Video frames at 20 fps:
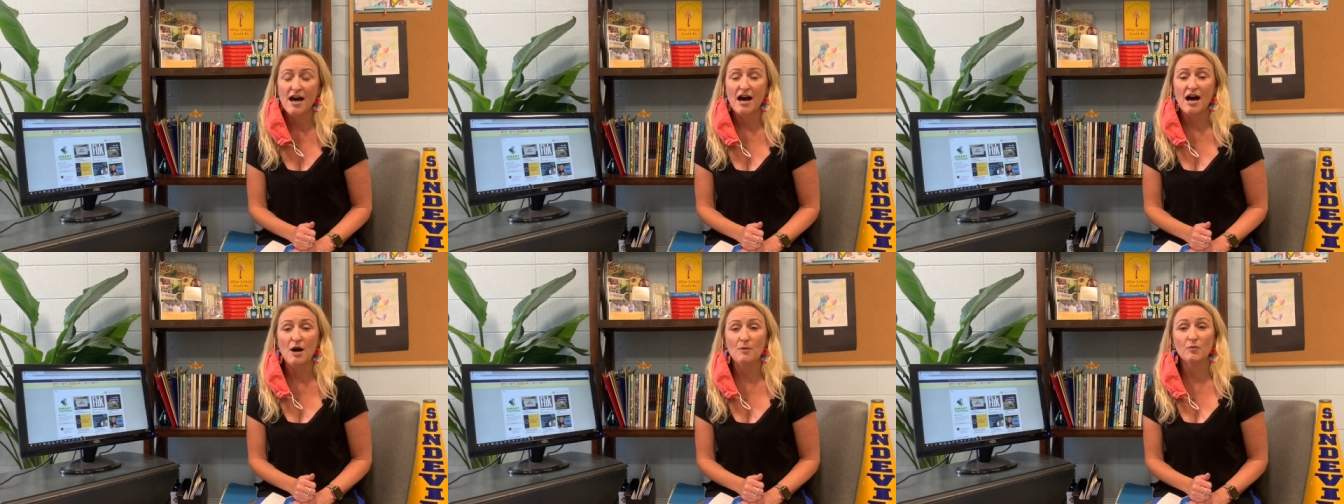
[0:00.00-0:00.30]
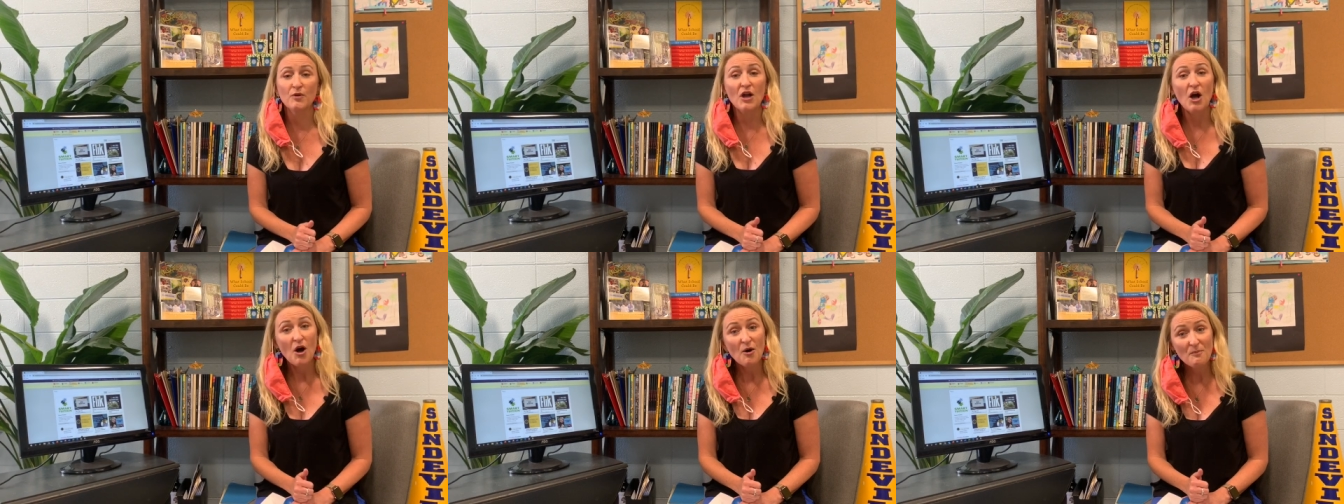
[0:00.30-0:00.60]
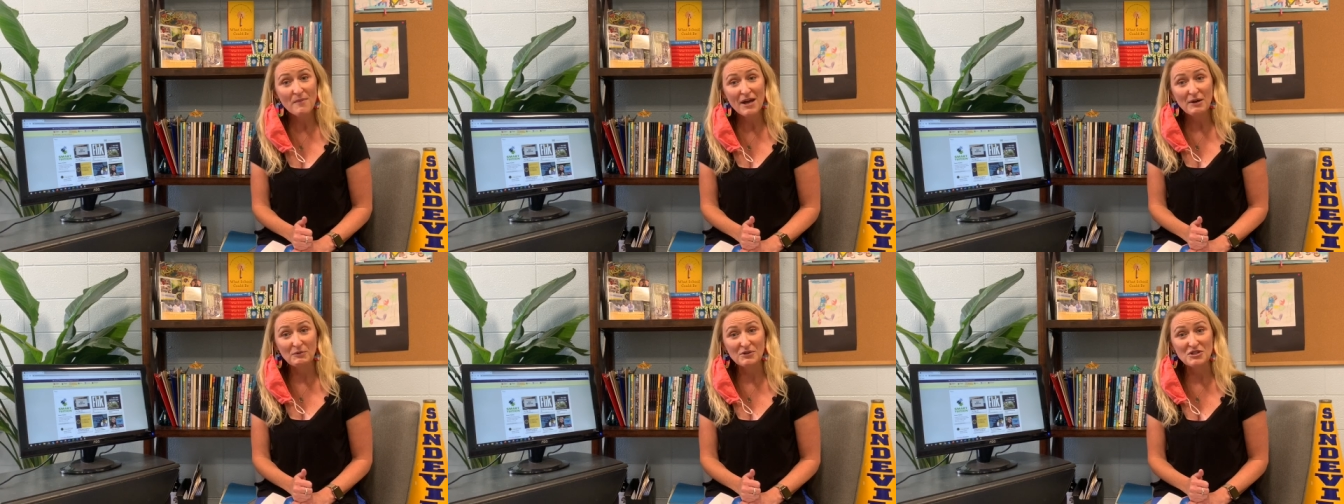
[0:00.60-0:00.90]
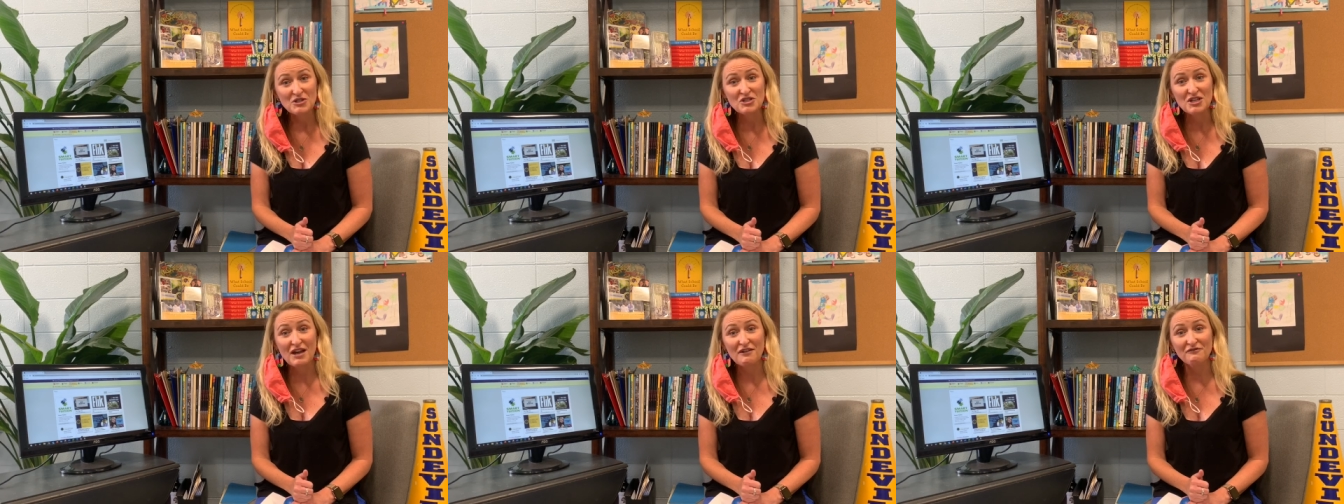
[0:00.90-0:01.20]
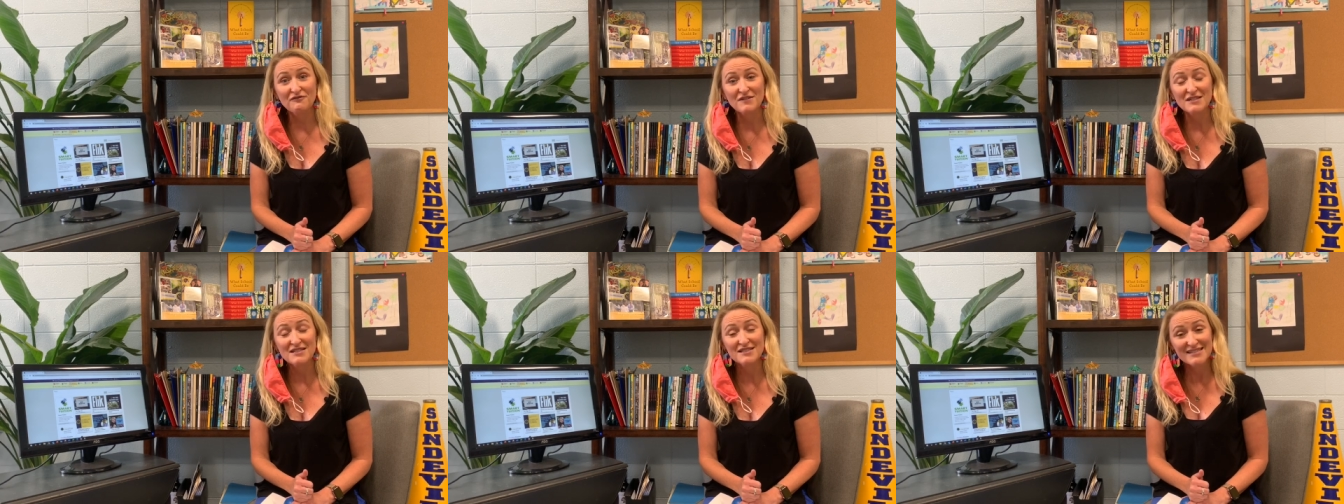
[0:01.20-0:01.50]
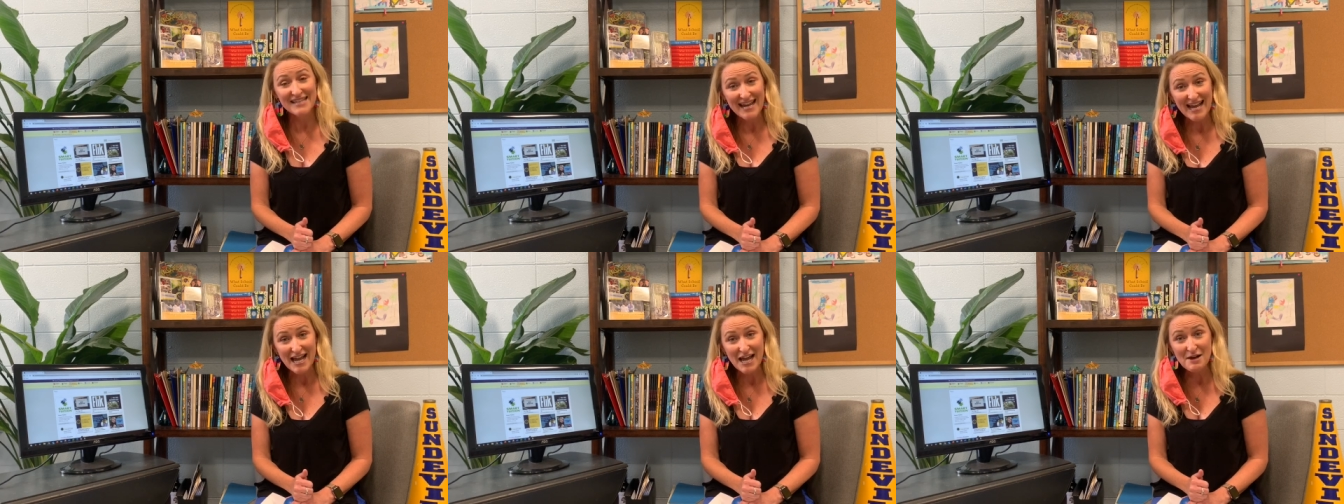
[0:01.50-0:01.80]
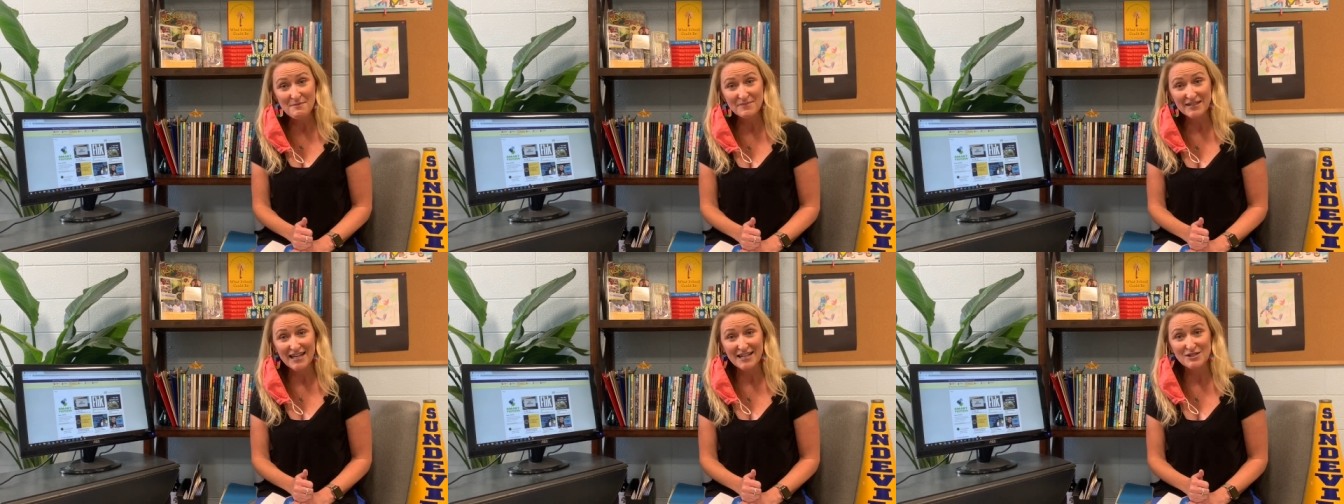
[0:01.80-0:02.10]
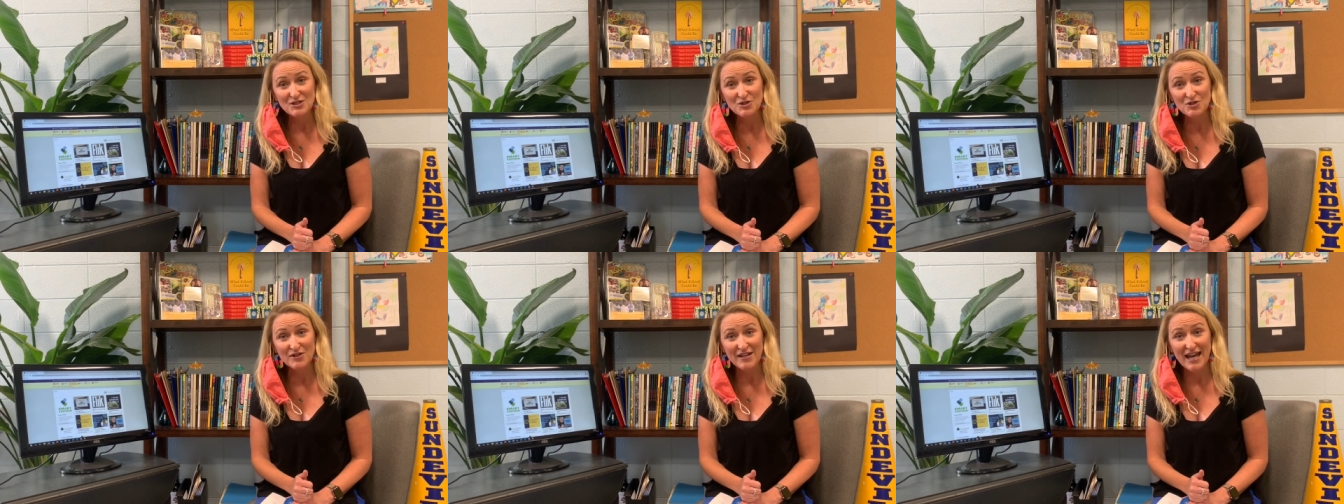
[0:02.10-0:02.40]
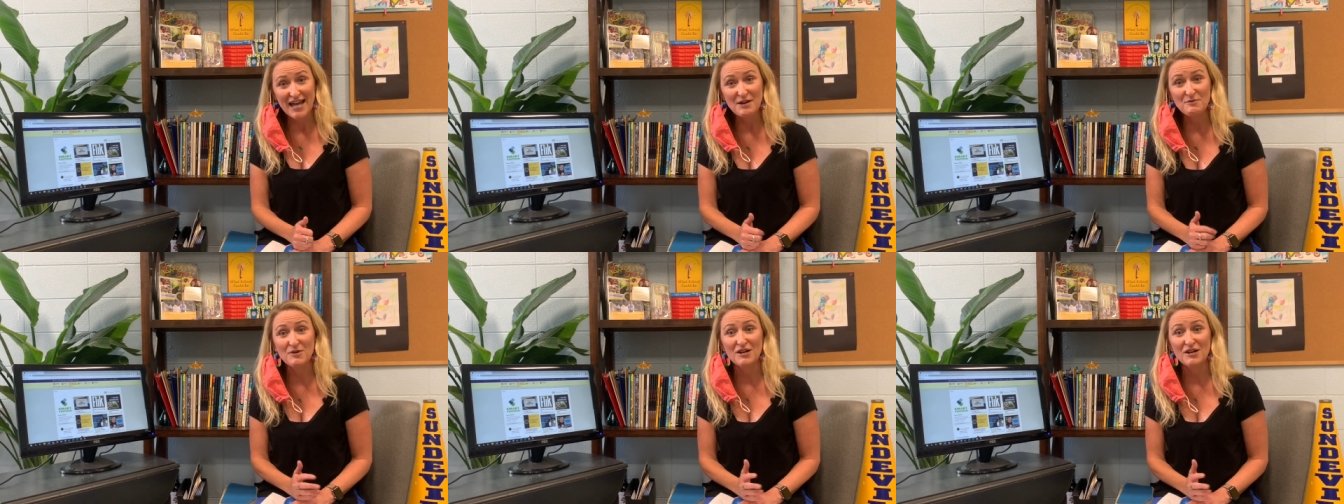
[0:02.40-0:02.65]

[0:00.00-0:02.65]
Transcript: Um, we all met with Chef Sam yesterday.